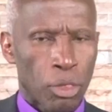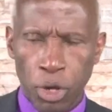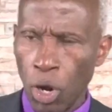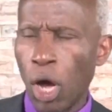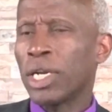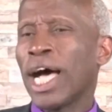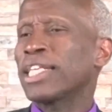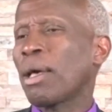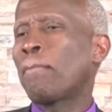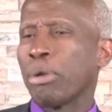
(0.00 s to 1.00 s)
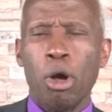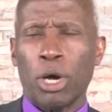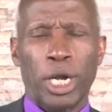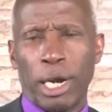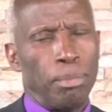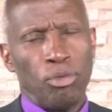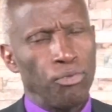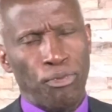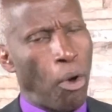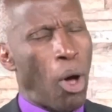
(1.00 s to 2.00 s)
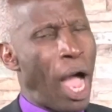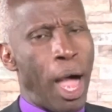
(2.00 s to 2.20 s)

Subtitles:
The Lord has a program for